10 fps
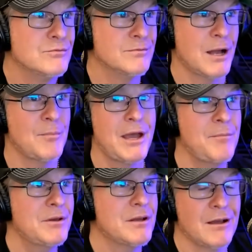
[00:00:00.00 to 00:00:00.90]
I'll be
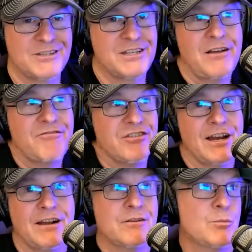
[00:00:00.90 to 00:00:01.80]
happy to shit. I'll fly
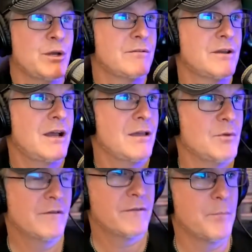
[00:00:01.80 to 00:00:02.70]
down there on my own dime. You
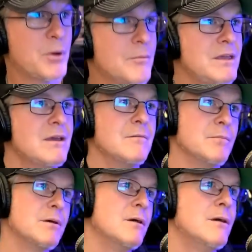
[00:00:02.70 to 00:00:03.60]
know, if you put me up,
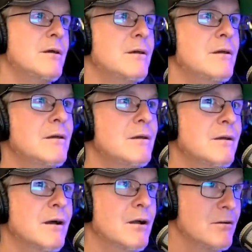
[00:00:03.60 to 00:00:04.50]

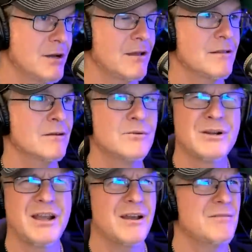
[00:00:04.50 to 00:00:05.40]
I'll go down there. Where are
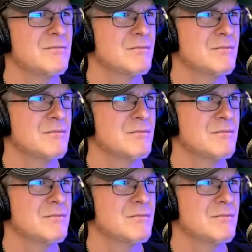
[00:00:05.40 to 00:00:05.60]
you at?